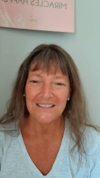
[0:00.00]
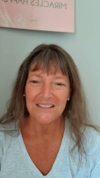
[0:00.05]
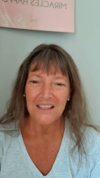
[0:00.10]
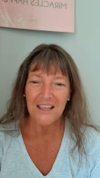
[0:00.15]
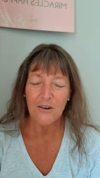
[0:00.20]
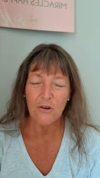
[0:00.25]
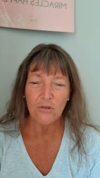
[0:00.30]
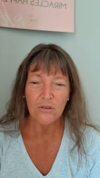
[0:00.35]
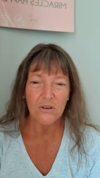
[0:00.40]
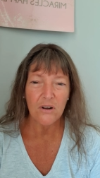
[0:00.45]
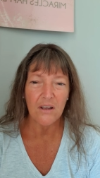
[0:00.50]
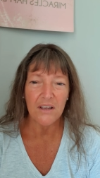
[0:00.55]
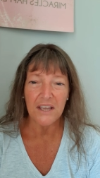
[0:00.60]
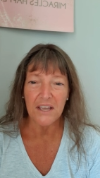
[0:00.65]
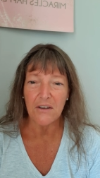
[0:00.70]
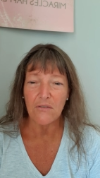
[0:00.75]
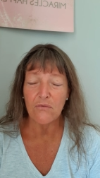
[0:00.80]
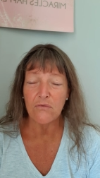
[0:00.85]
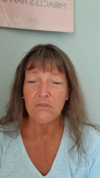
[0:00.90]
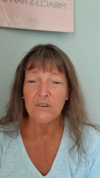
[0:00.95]
They looked like
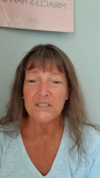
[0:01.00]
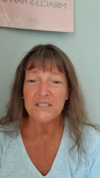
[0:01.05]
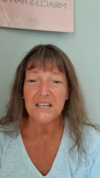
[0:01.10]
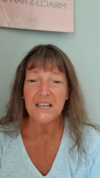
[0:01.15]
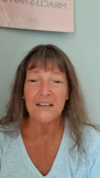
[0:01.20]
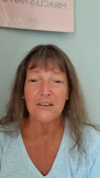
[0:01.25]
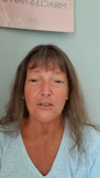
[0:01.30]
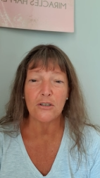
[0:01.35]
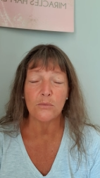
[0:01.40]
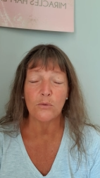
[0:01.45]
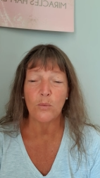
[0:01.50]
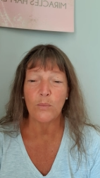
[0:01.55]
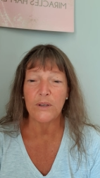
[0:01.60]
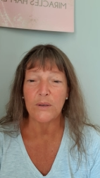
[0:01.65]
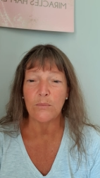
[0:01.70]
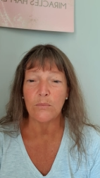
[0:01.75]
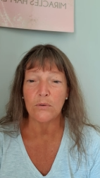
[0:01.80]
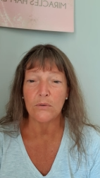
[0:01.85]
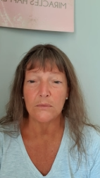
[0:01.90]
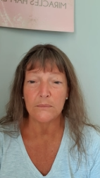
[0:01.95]
everyday normal
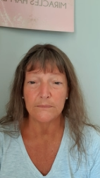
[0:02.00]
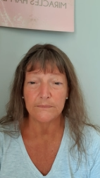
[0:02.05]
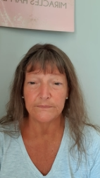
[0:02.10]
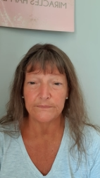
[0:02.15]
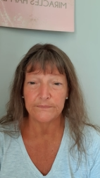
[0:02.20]
people,